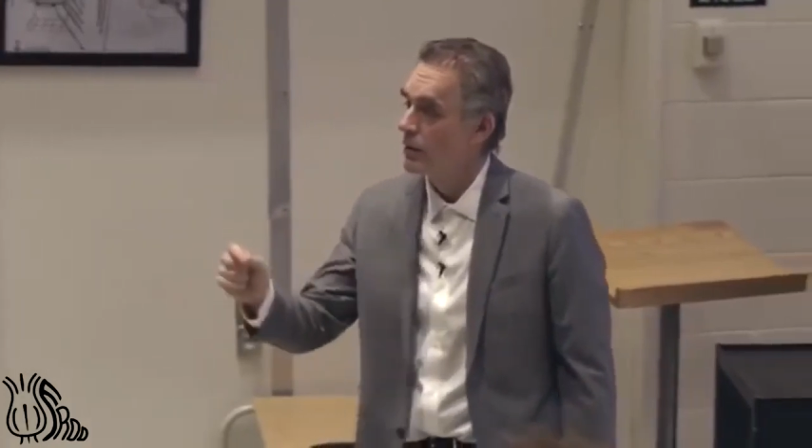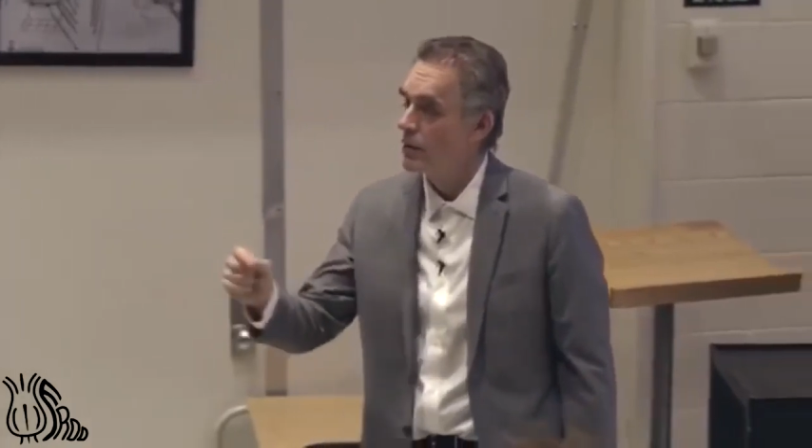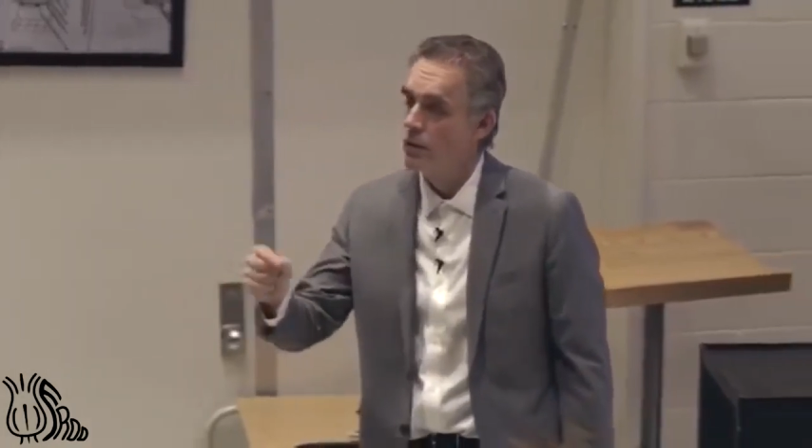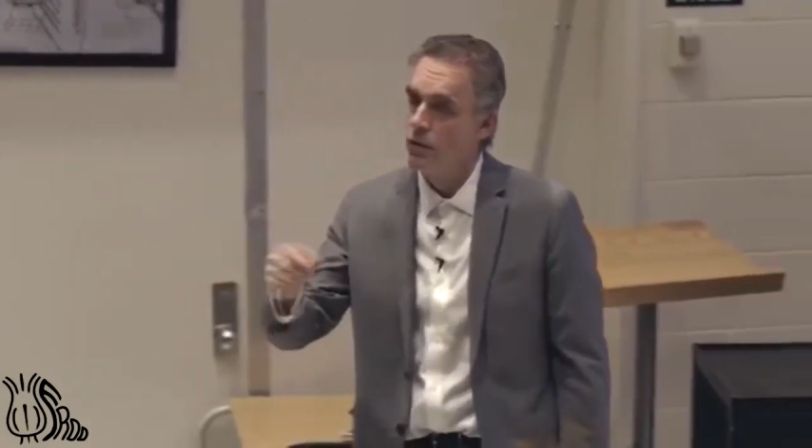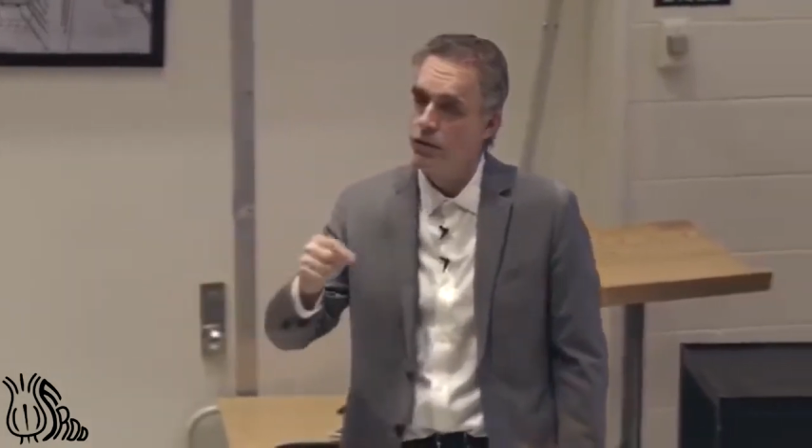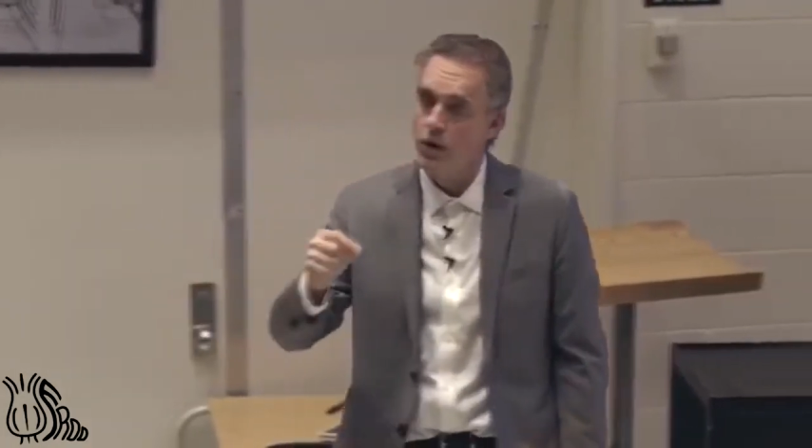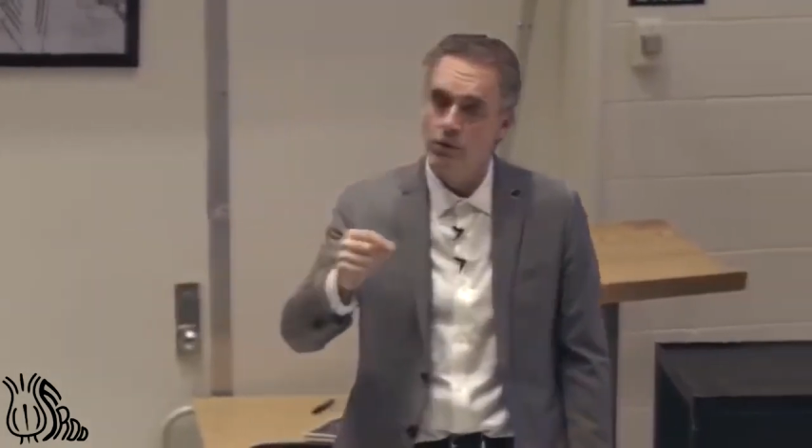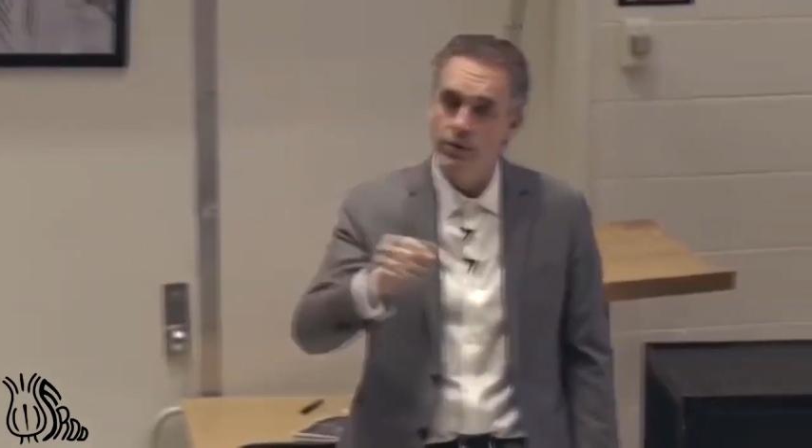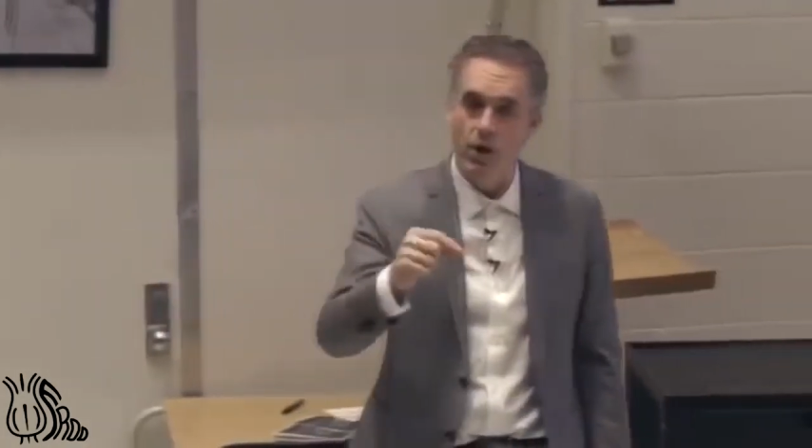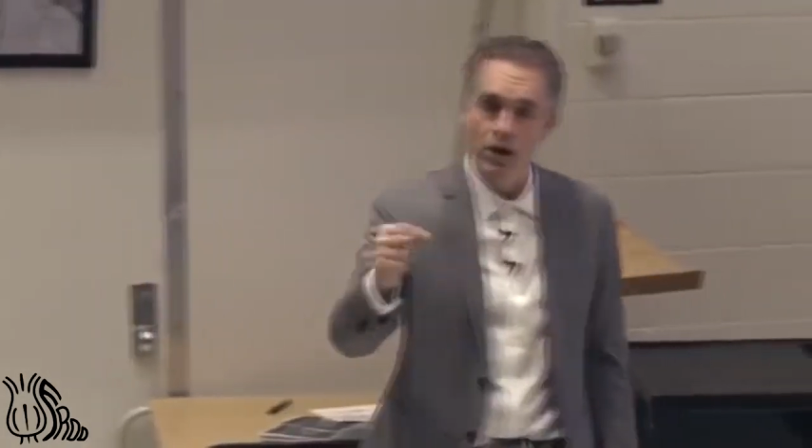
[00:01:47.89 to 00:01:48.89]
you know, there
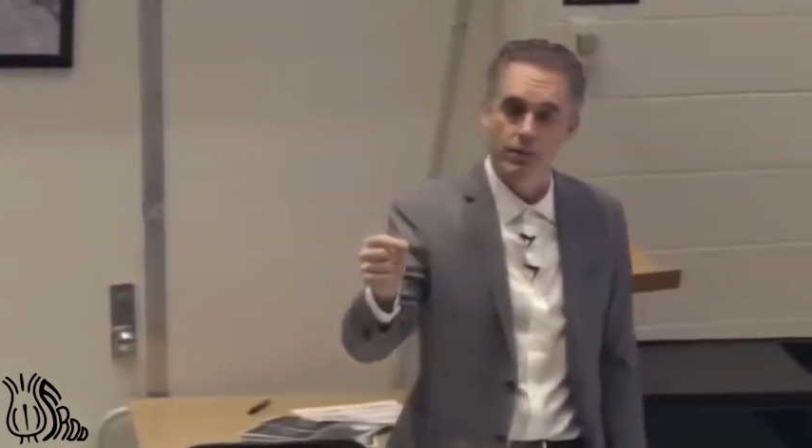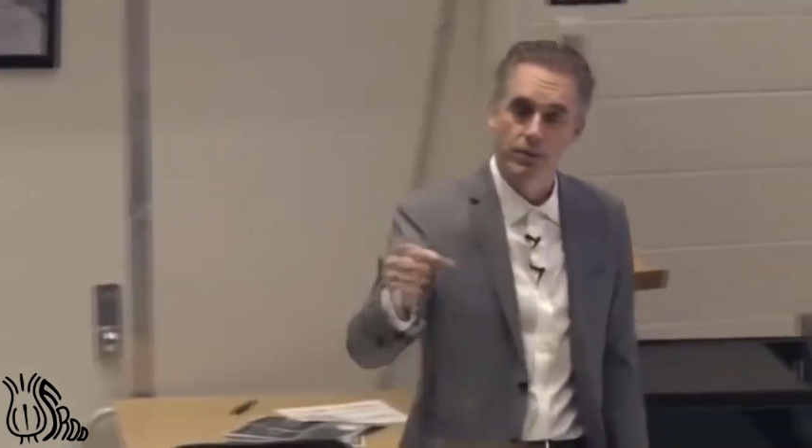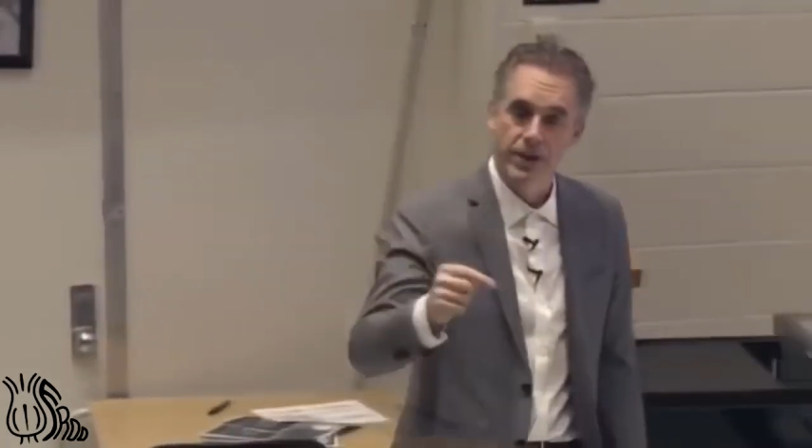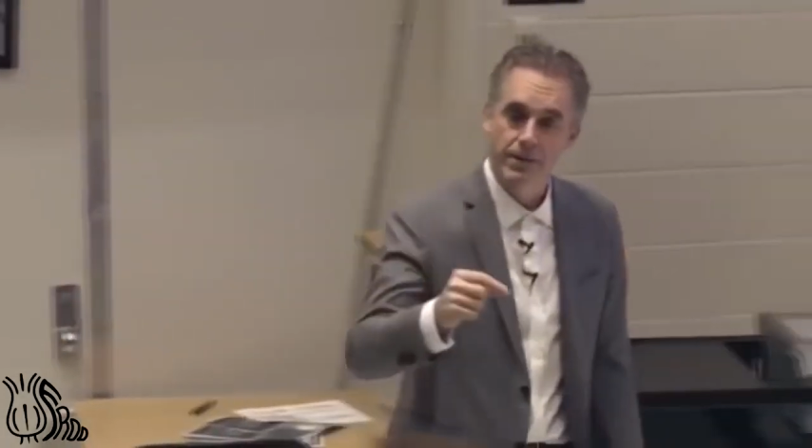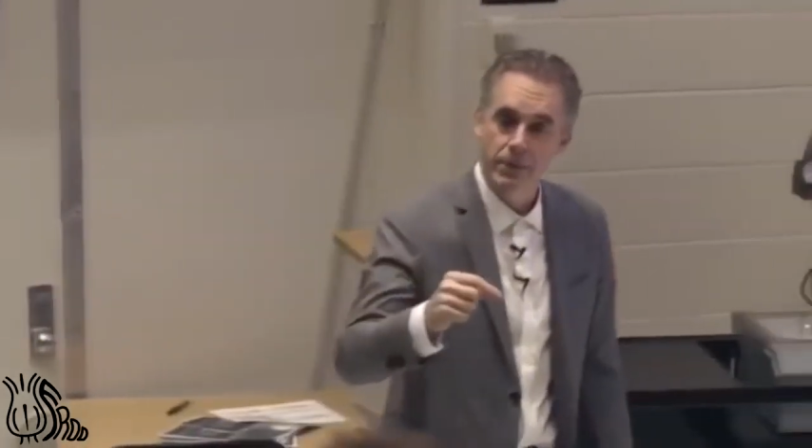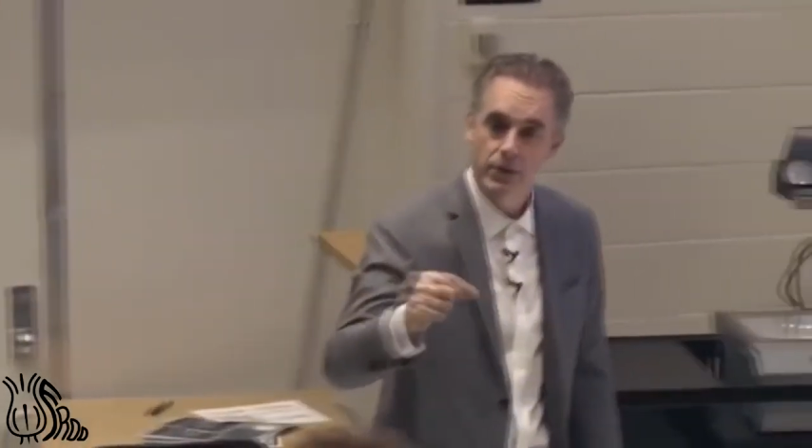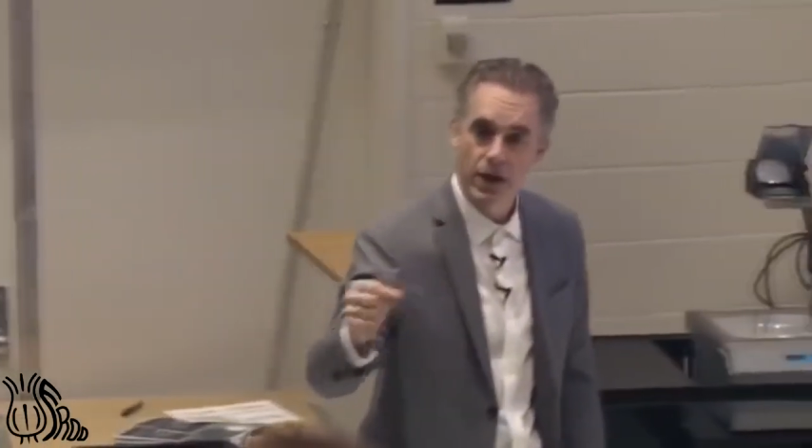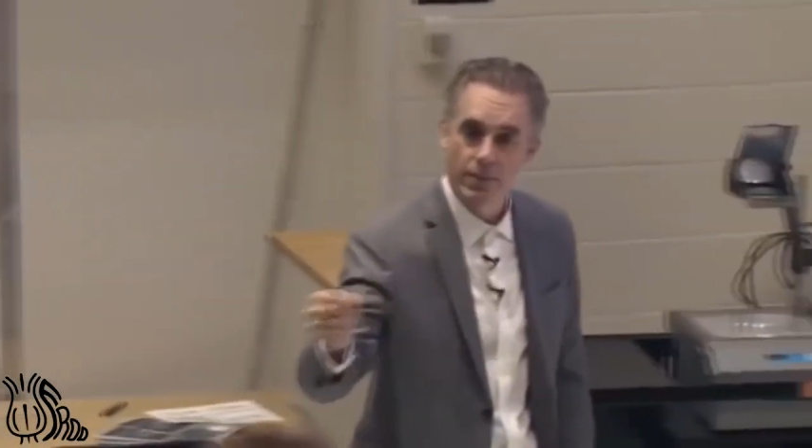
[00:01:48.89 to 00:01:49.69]
are remarkable people who